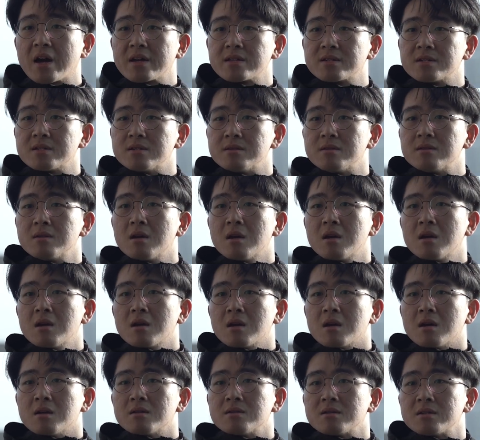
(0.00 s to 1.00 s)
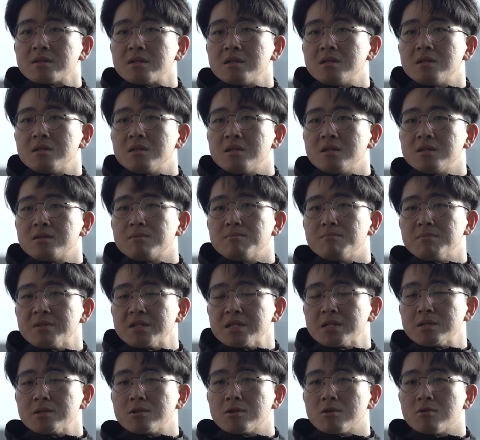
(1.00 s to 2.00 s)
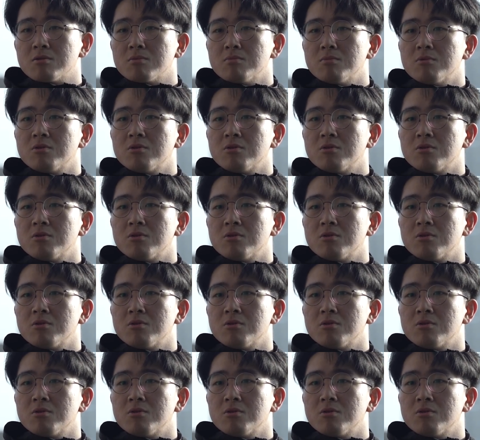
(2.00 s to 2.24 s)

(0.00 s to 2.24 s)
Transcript: item, and it let me know